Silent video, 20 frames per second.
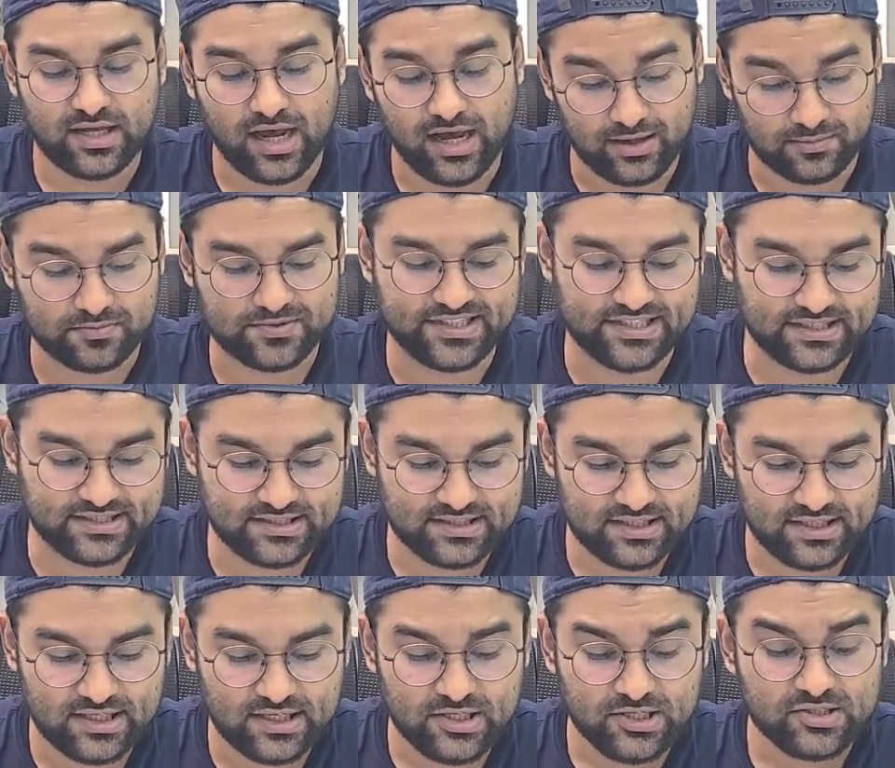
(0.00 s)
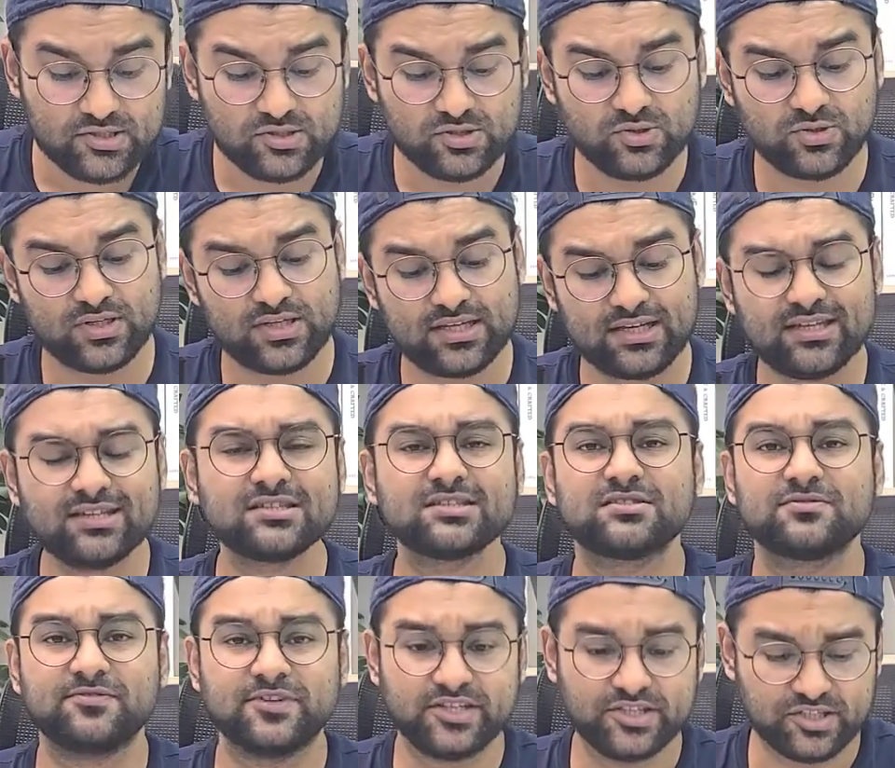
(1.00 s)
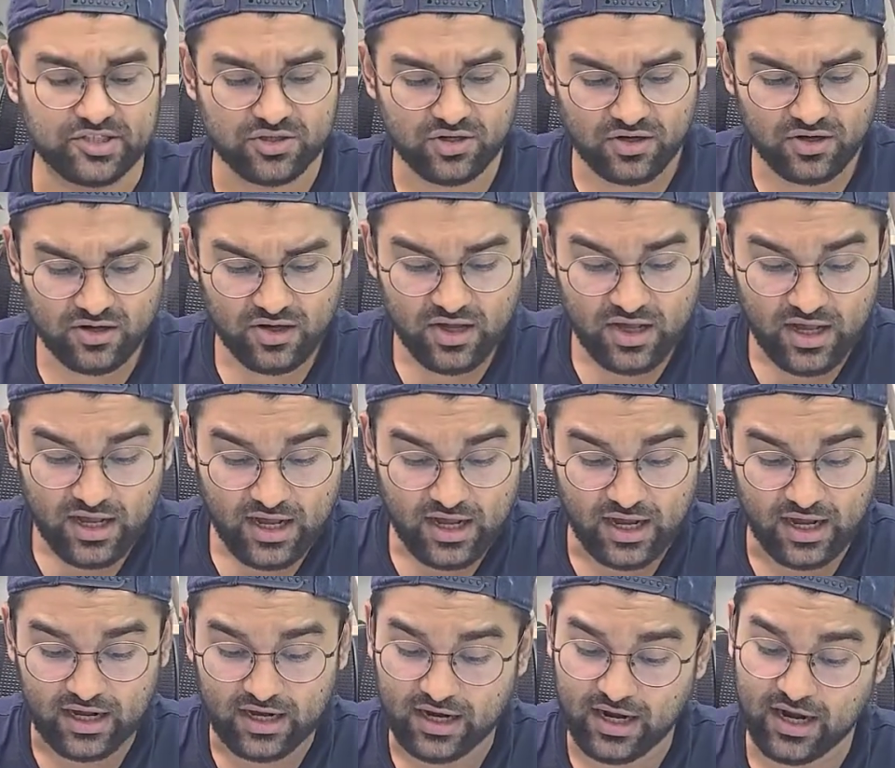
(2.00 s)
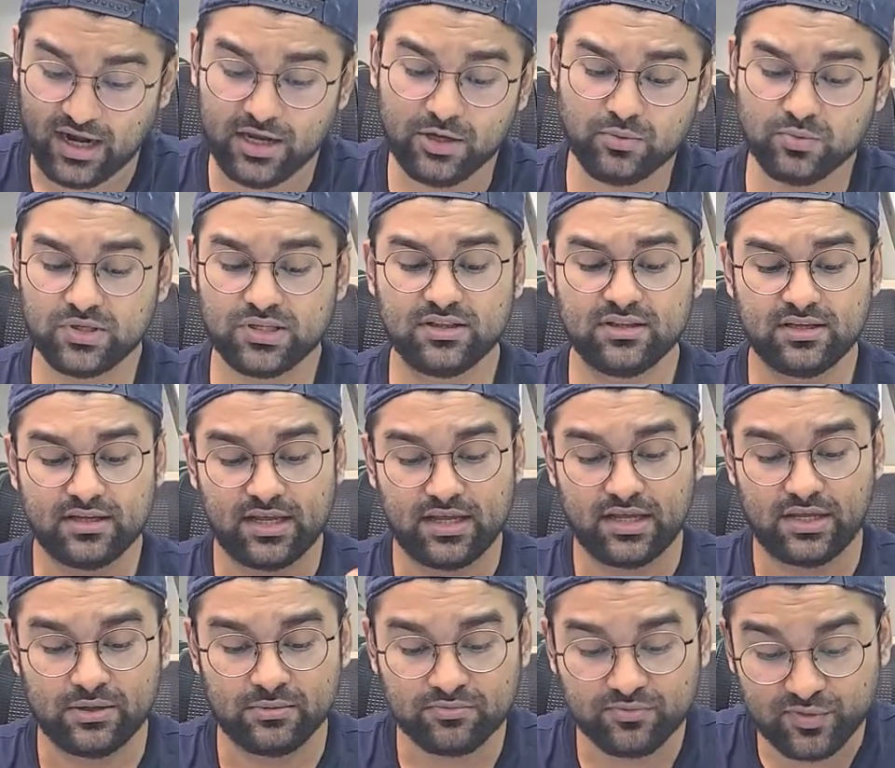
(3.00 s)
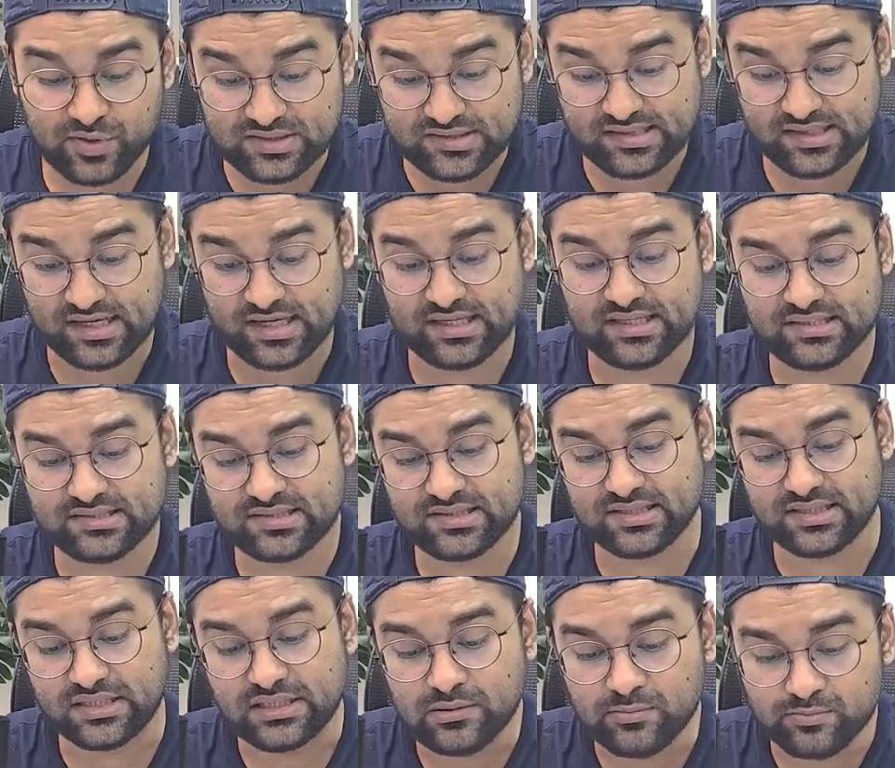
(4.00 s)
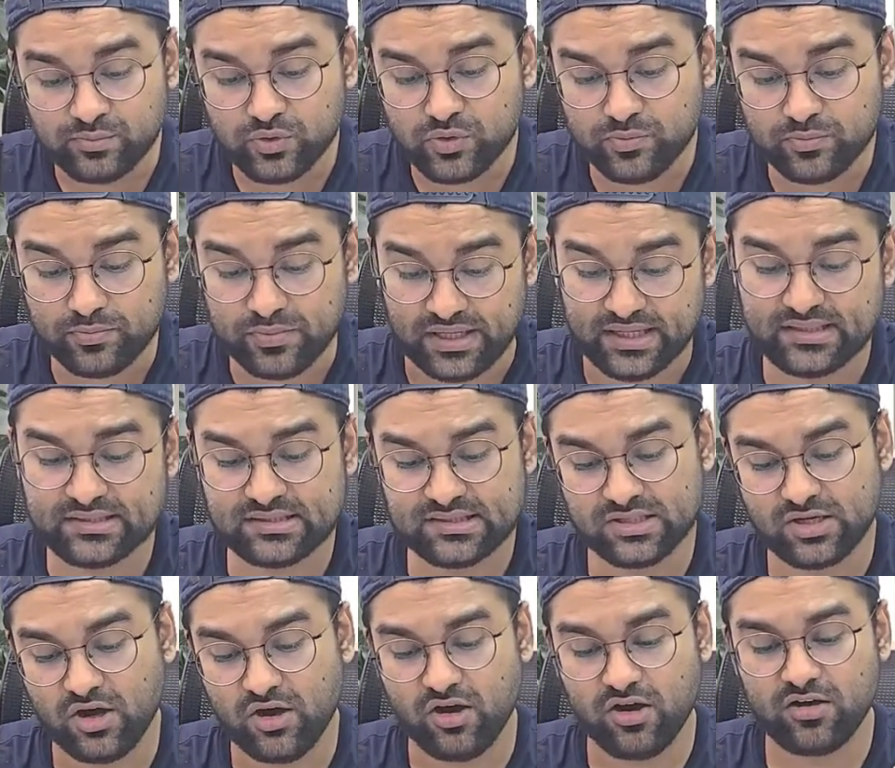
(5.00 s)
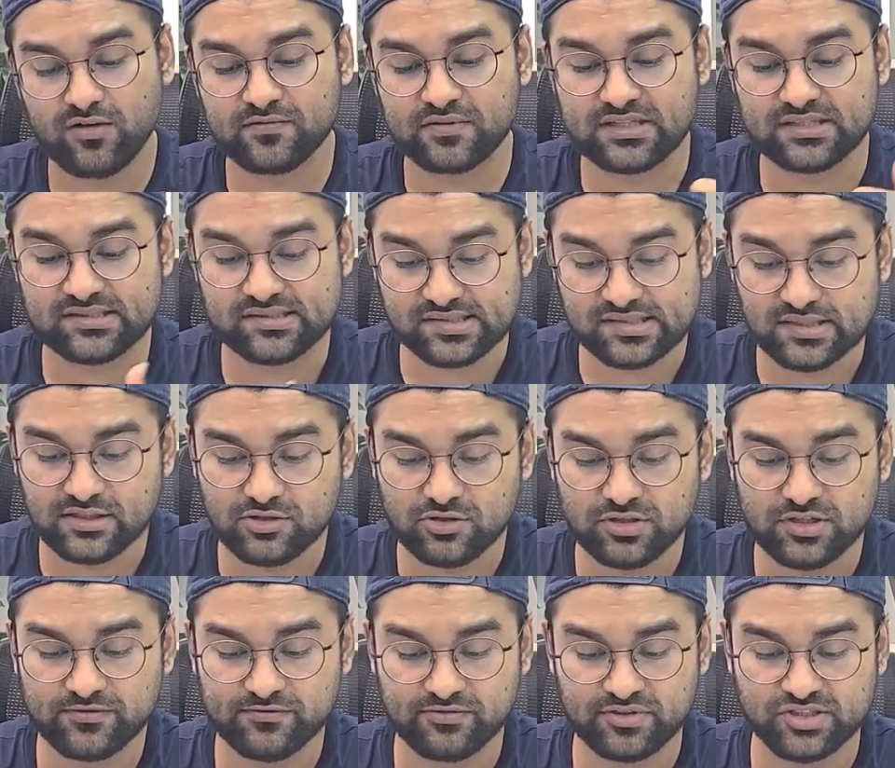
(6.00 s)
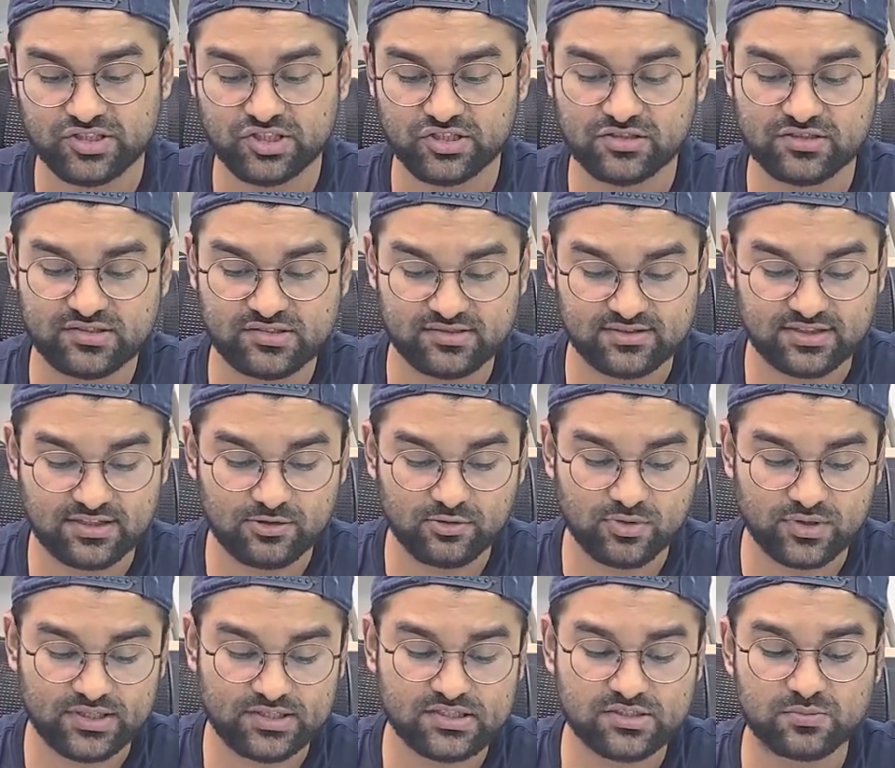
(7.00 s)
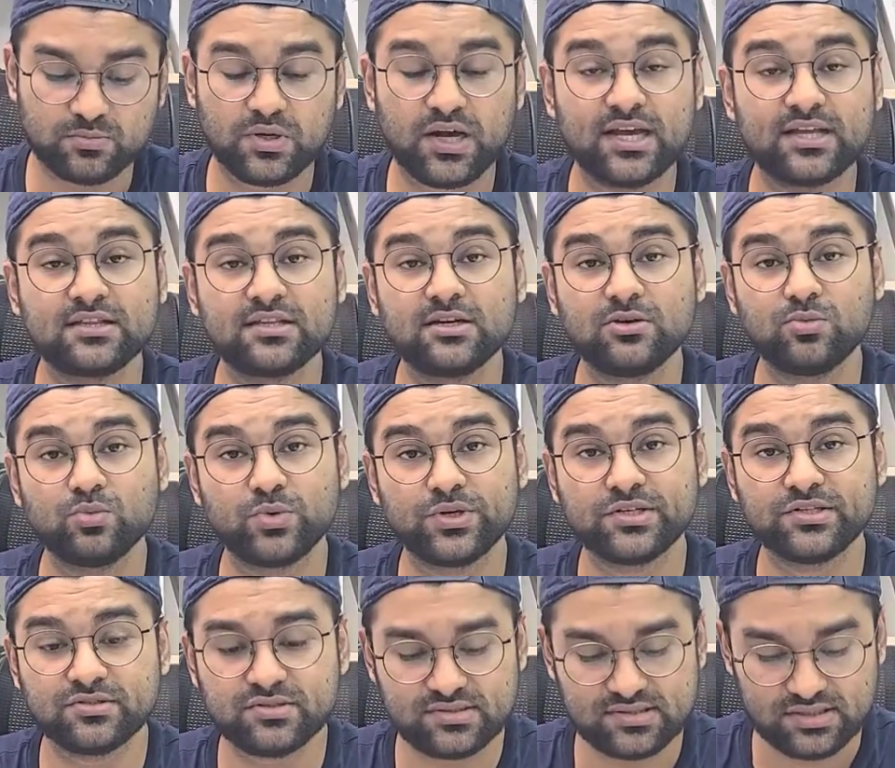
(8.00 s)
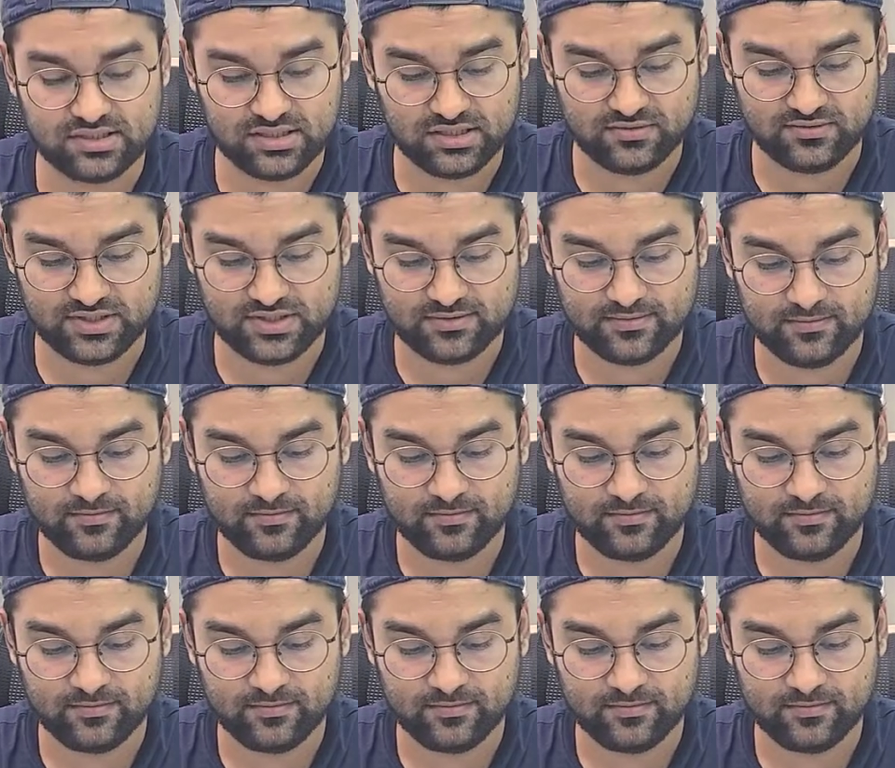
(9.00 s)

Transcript: update so in this video uh, I will emphasize the improvement of the security features requested by the Windows 11.